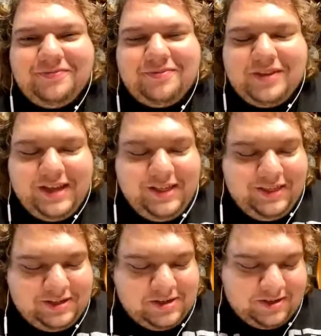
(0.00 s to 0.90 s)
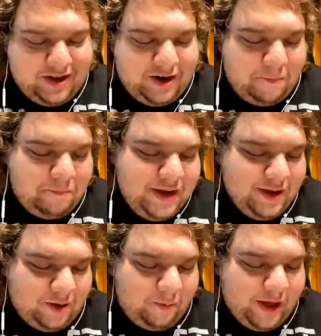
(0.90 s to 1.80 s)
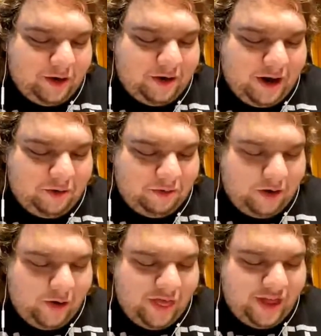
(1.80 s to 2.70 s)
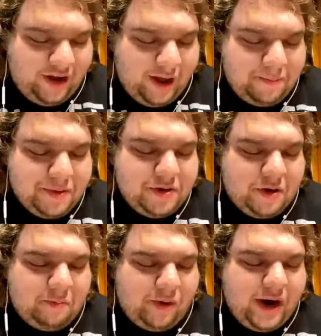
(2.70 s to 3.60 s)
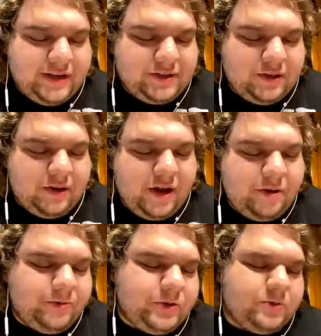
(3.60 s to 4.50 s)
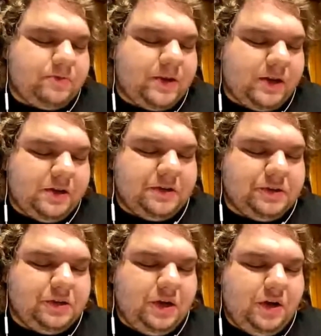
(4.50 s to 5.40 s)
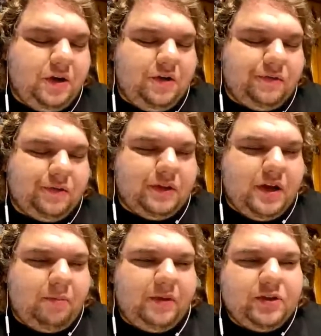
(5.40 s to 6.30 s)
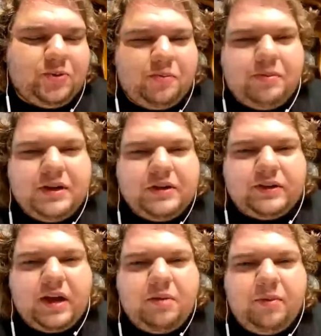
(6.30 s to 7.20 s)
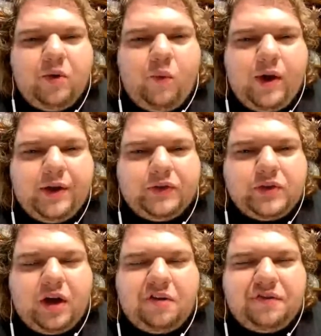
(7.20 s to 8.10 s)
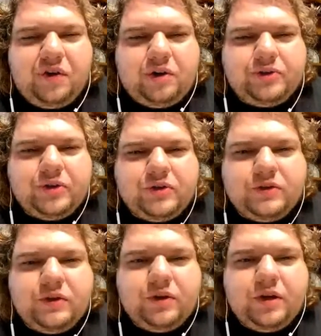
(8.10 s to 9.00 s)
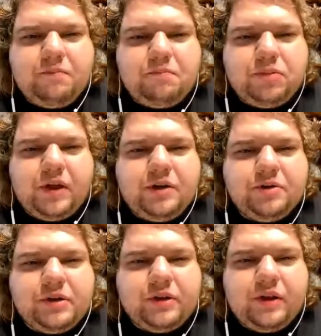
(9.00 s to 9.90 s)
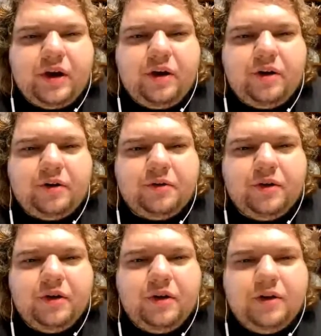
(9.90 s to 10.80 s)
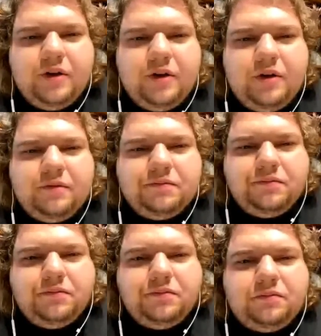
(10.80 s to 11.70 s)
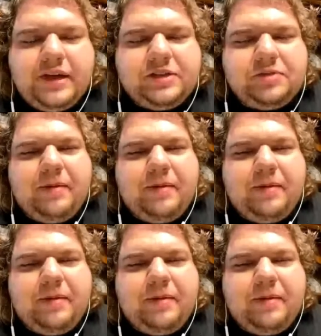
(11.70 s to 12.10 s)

This is like a pick 'em. I don't know. I think I put Nebraska down just because. For them, this would be a statement win. Scott Frost is still getting players in there, and that's